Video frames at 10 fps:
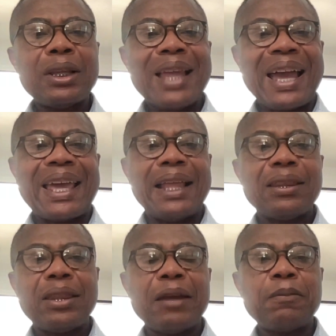that
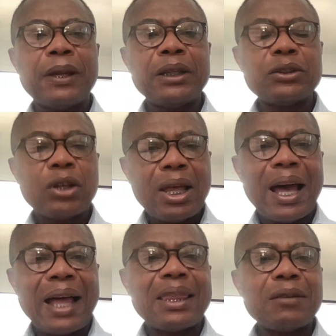can take place
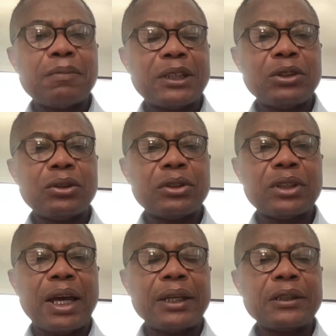at that particular
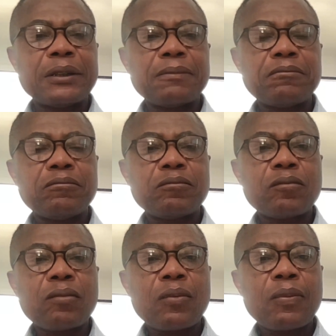site.
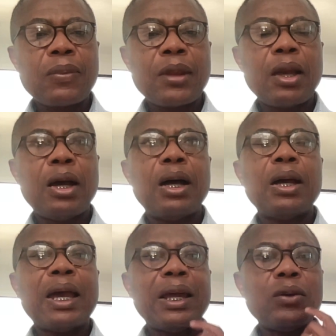
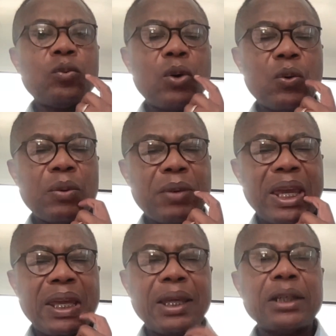And what we
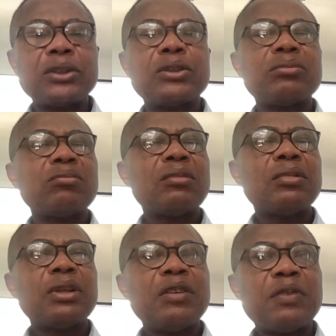mean is
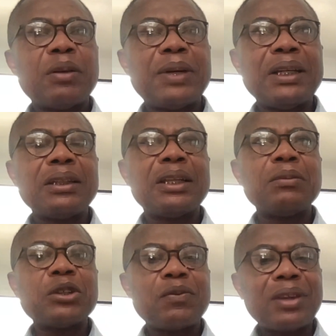development in
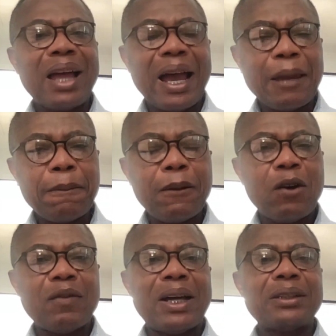terms of type
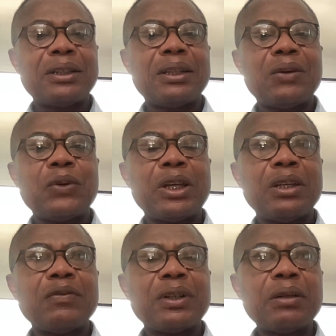of asset that we
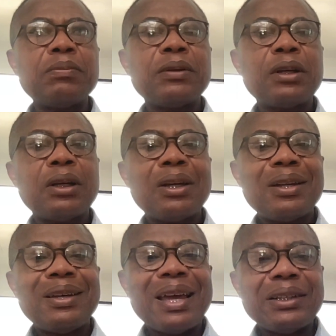can develop,
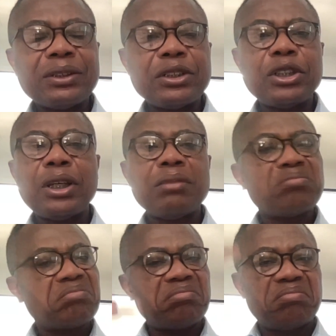
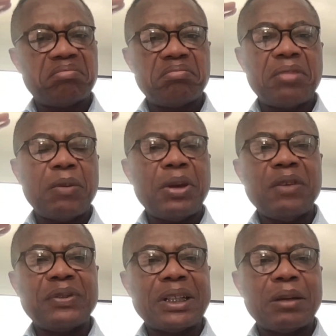density,
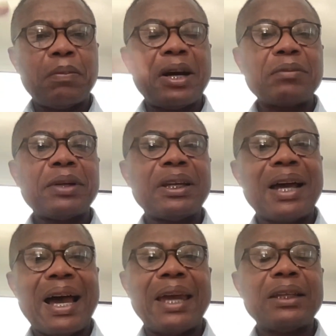maybe if it's an apartment, the
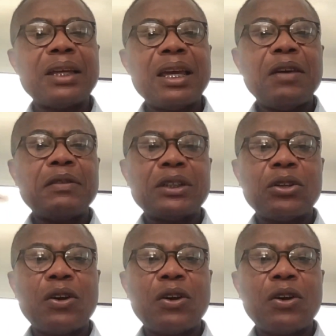height, if it's an